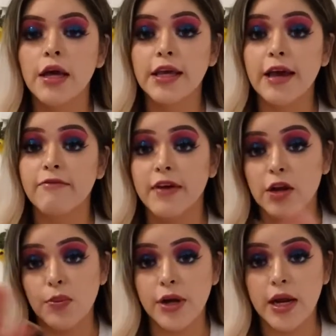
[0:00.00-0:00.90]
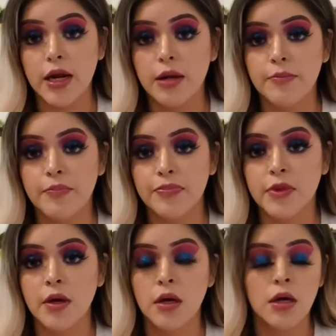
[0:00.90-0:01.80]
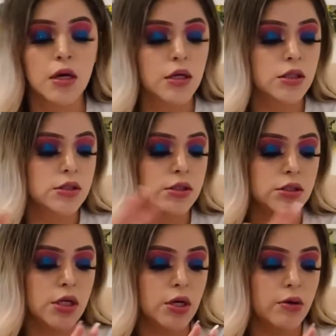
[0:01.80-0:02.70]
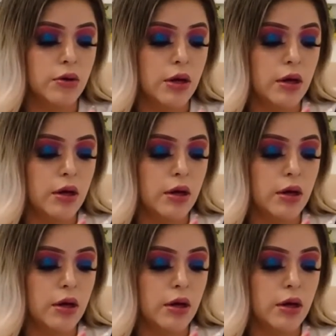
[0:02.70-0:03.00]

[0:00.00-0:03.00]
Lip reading: get fingerprinted. So